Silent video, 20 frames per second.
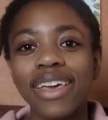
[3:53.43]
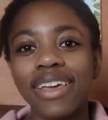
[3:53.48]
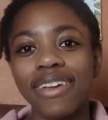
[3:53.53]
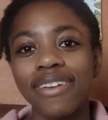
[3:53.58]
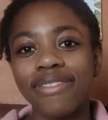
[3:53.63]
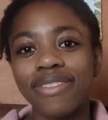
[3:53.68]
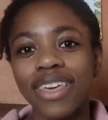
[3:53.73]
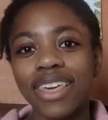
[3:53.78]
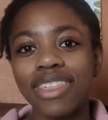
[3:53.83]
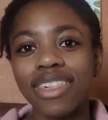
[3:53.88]

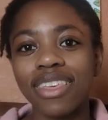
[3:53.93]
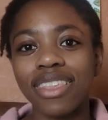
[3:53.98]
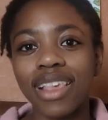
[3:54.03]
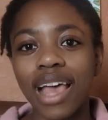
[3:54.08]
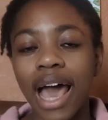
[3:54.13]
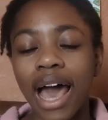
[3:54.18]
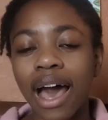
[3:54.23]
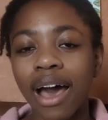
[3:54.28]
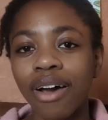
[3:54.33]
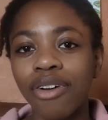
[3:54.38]
if they just
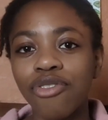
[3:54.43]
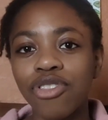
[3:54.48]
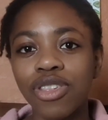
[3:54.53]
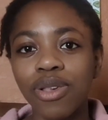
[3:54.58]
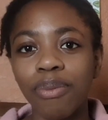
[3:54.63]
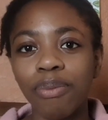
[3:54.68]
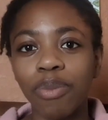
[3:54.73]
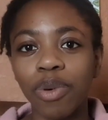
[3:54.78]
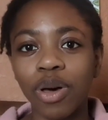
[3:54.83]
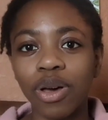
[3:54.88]
have
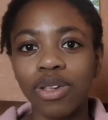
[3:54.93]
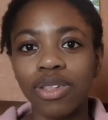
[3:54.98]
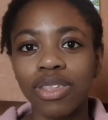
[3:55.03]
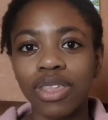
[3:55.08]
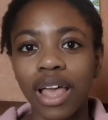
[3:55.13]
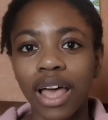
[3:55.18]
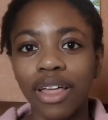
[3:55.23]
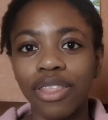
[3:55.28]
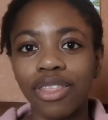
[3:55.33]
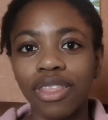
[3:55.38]
some books
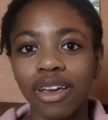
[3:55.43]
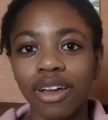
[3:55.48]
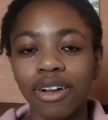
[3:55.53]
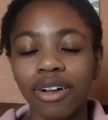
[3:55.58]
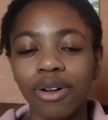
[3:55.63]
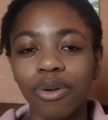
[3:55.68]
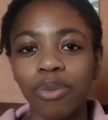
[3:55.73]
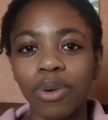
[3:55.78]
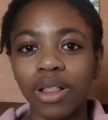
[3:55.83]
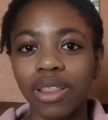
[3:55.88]
that
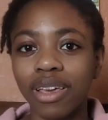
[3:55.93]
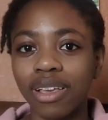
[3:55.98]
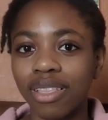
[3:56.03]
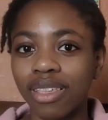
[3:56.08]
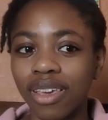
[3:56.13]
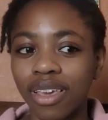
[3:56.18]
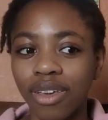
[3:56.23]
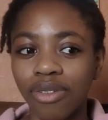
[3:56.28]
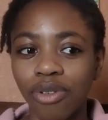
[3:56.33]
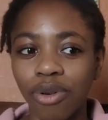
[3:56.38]
they're willing
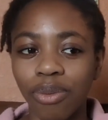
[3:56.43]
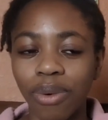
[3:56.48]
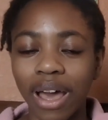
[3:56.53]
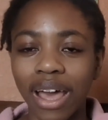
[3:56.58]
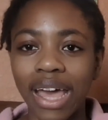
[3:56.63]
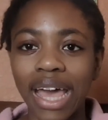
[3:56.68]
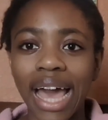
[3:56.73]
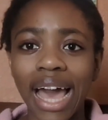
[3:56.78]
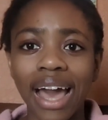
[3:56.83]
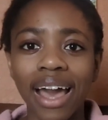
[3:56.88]
to give
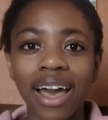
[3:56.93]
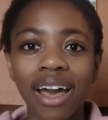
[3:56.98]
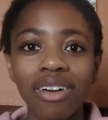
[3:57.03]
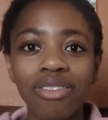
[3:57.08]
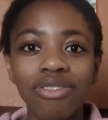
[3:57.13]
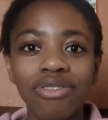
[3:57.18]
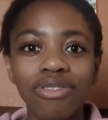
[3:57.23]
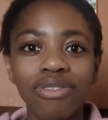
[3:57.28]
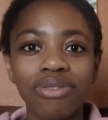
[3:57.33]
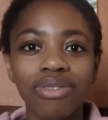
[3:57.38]
away. I
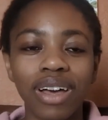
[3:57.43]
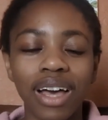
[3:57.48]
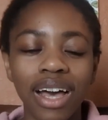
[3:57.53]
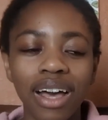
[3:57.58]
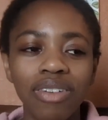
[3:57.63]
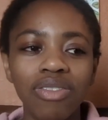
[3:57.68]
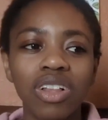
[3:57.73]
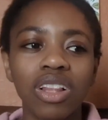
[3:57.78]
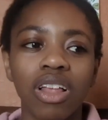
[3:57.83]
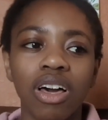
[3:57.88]

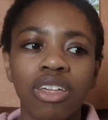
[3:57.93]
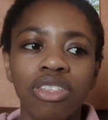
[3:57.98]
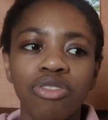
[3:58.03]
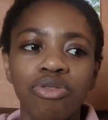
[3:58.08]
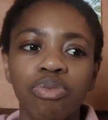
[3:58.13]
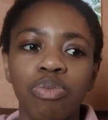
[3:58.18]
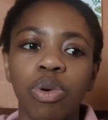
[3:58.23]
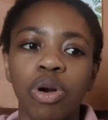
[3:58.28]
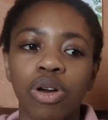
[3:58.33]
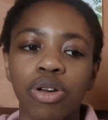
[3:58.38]
have a lot
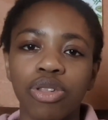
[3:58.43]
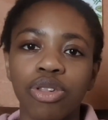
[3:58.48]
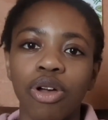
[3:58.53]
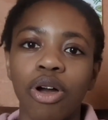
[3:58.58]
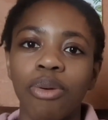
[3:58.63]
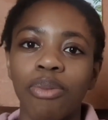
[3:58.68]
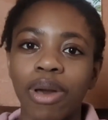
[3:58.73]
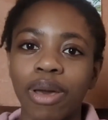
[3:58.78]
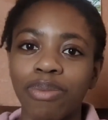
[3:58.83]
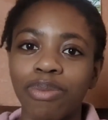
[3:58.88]
of books
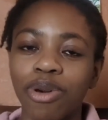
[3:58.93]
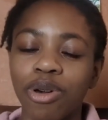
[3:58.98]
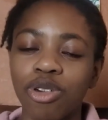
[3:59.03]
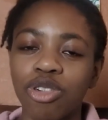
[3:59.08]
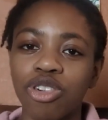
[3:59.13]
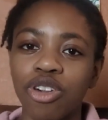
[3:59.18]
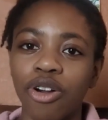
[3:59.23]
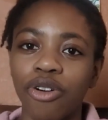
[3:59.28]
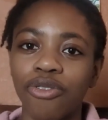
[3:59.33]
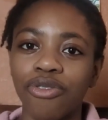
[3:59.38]
on my
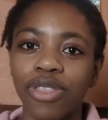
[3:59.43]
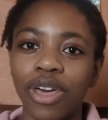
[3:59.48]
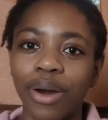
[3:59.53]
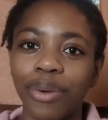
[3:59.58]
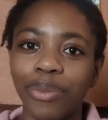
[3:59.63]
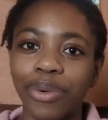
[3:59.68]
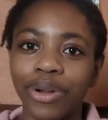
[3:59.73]
bookshelf that